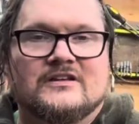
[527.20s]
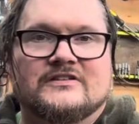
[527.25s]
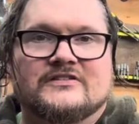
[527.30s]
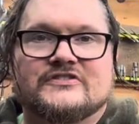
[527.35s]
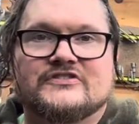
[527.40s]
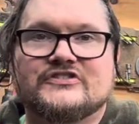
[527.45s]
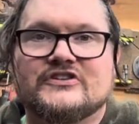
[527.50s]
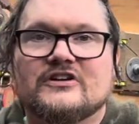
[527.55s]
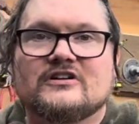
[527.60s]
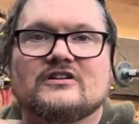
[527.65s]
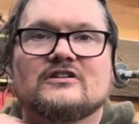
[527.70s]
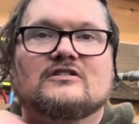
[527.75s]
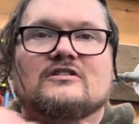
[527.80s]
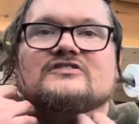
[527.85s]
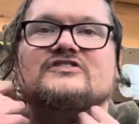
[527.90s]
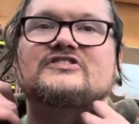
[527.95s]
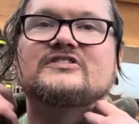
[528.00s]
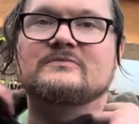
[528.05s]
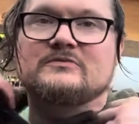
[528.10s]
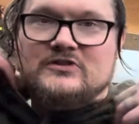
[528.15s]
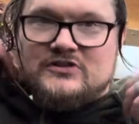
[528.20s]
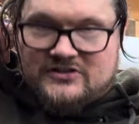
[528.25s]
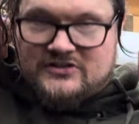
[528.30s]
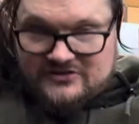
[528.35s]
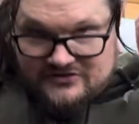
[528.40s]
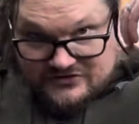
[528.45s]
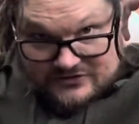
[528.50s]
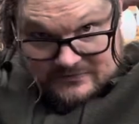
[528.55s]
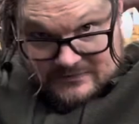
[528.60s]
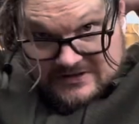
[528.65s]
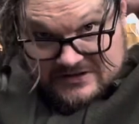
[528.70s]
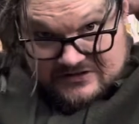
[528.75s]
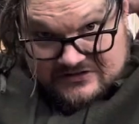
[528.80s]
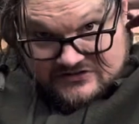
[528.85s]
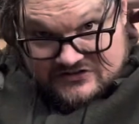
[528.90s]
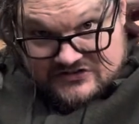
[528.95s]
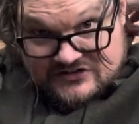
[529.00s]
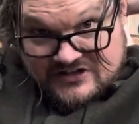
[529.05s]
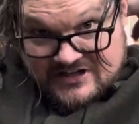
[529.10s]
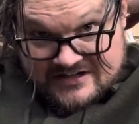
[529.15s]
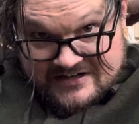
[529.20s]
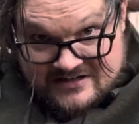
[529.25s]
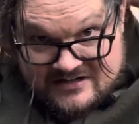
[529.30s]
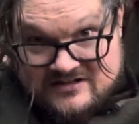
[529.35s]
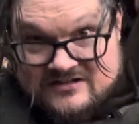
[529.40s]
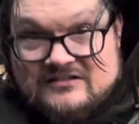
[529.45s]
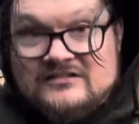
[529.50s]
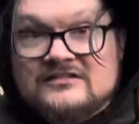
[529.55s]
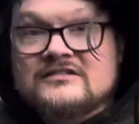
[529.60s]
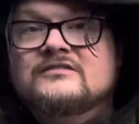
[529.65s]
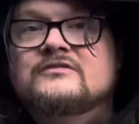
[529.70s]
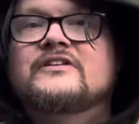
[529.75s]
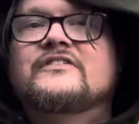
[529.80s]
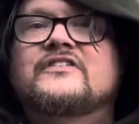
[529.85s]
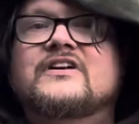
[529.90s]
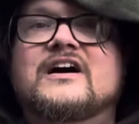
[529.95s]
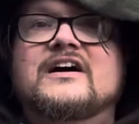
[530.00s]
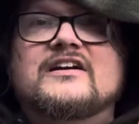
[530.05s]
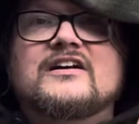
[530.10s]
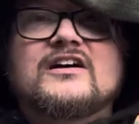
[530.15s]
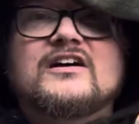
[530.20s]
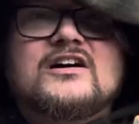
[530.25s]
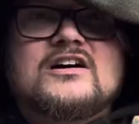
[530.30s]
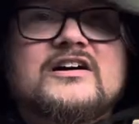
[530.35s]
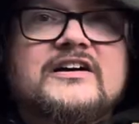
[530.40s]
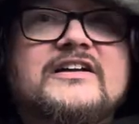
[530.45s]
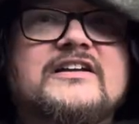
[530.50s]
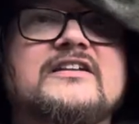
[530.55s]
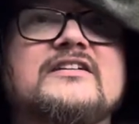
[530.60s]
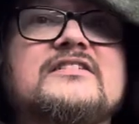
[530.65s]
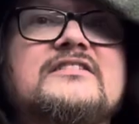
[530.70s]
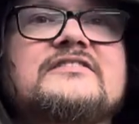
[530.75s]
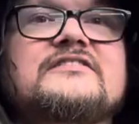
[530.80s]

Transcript: So similar to Melanzana, we've got a hood.